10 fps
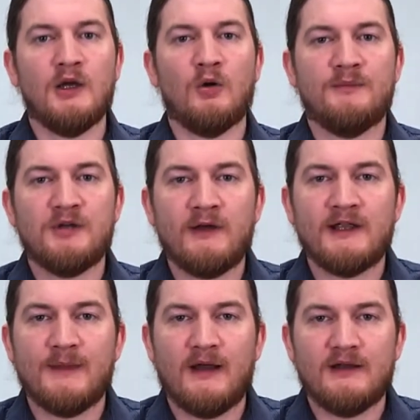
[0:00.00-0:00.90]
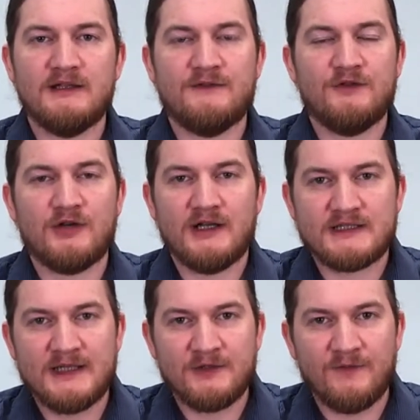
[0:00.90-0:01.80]
What I'm talking about is if you try to
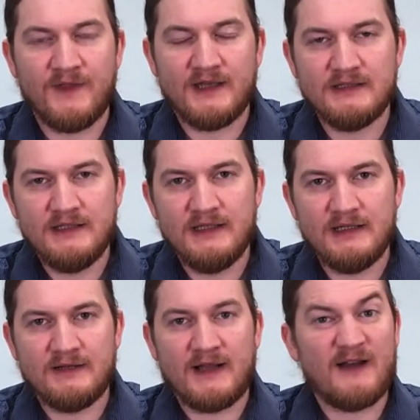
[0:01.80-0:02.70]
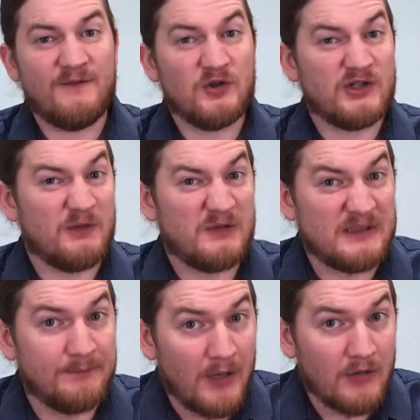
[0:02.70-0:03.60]
stand on that knee, it kind of feels like it wants to
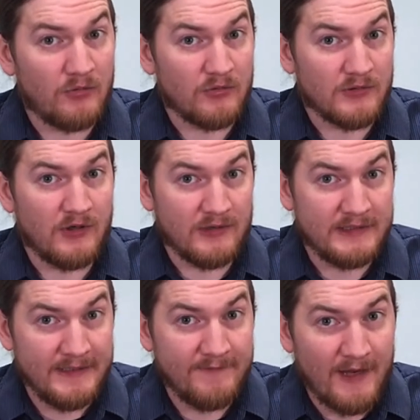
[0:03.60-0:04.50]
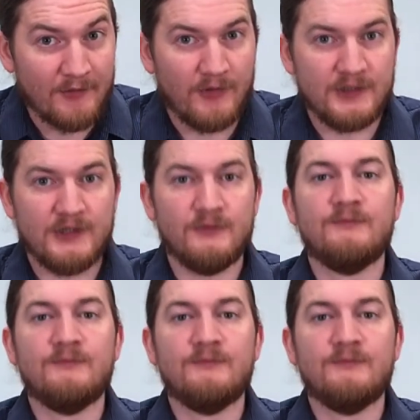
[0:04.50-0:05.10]
buckle or give out on you.